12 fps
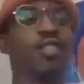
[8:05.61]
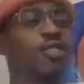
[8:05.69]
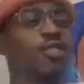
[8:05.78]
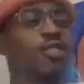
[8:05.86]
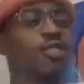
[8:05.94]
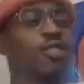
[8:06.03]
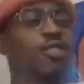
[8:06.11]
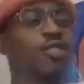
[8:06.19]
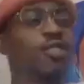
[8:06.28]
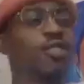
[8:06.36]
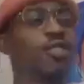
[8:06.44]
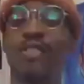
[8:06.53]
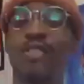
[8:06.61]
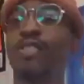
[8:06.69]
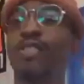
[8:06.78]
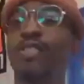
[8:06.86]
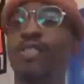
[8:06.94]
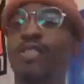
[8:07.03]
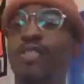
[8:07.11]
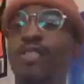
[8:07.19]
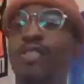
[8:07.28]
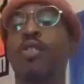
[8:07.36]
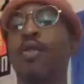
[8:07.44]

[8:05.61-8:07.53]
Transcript: the shoes, match the so on and so forth.